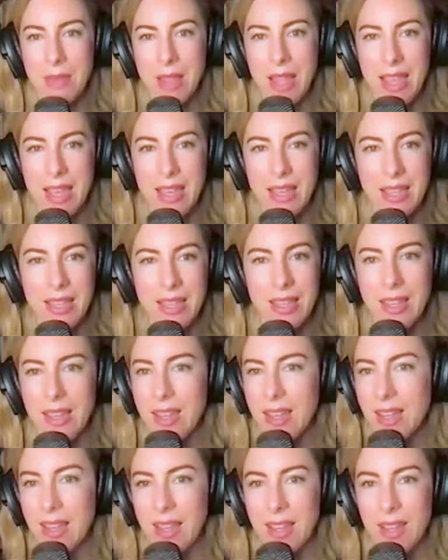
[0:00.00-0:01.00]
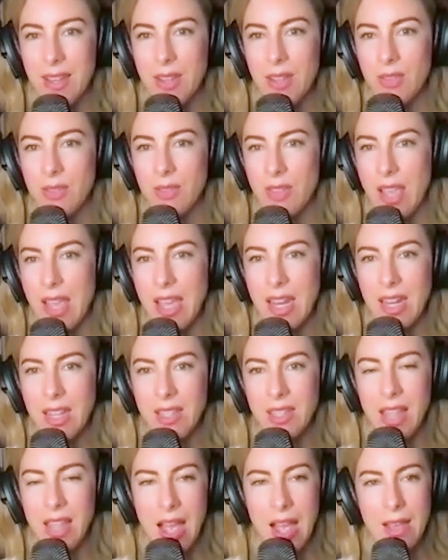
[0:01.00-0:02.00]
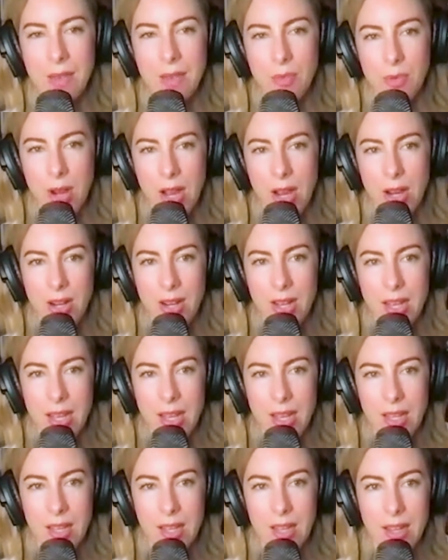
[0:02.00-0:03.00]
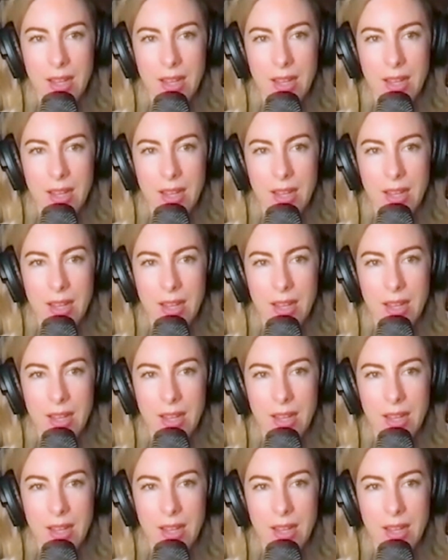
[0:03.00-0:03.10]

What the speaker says: like in a library